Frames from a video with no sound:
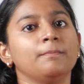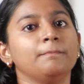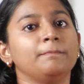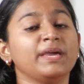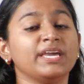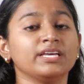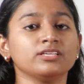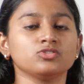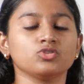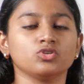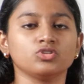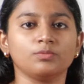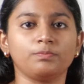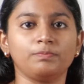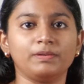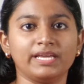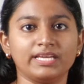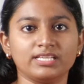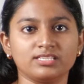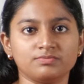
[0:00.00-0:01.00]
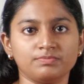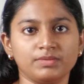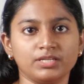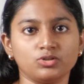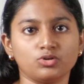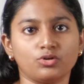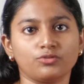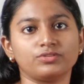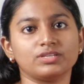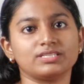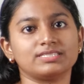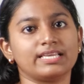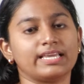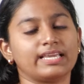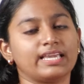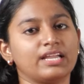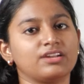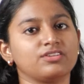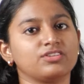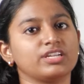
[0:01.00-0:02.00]
Based on the placement of the
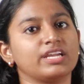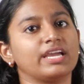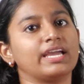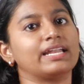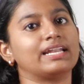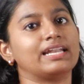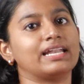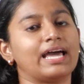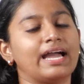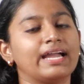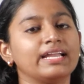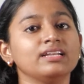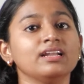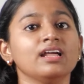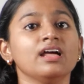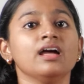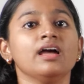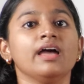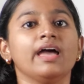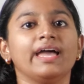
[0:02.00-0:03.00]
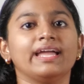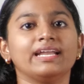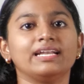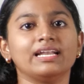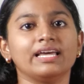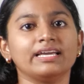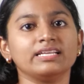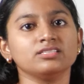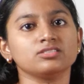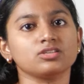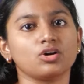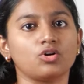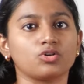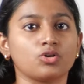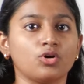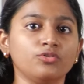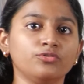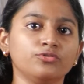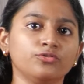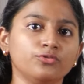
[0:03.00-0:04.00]
secondary headline, headlines
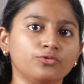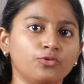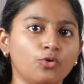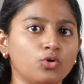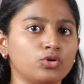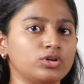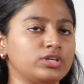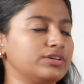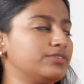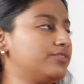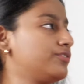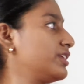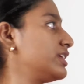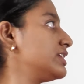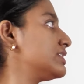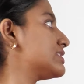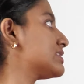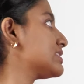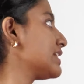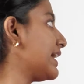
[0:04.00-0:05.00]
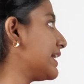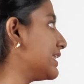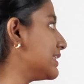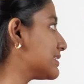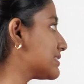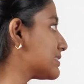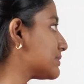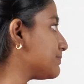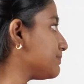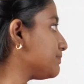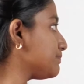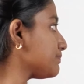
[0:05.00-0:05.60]
are of 4 different styles.